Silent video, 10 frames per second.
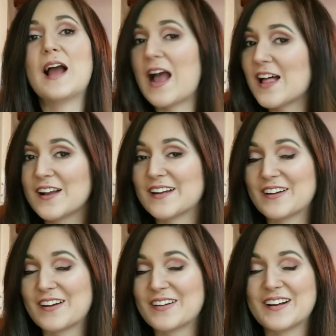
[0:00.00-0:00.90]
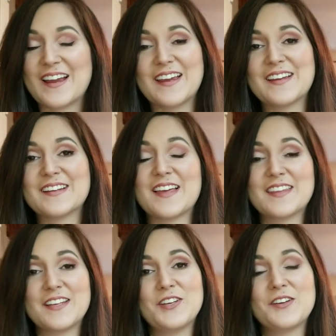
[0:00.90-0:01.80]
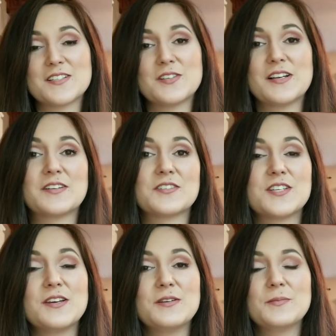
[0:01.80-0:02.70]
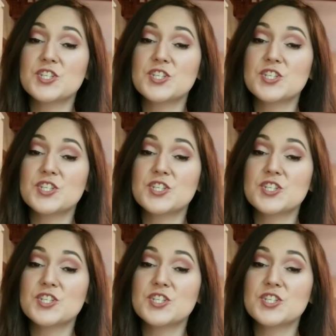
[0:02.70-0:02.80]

I like her and I think you guys will like her too.